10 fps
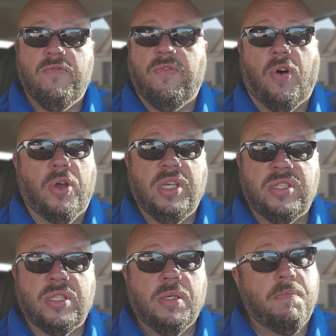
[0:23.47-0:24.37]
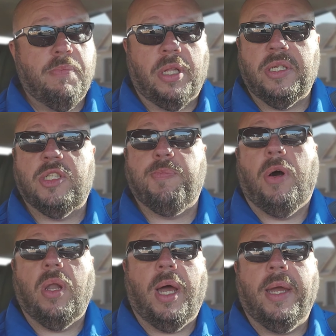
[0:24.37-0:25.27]
voice, built-in
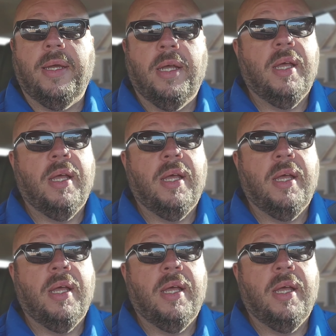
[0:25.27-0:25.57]
spotlight.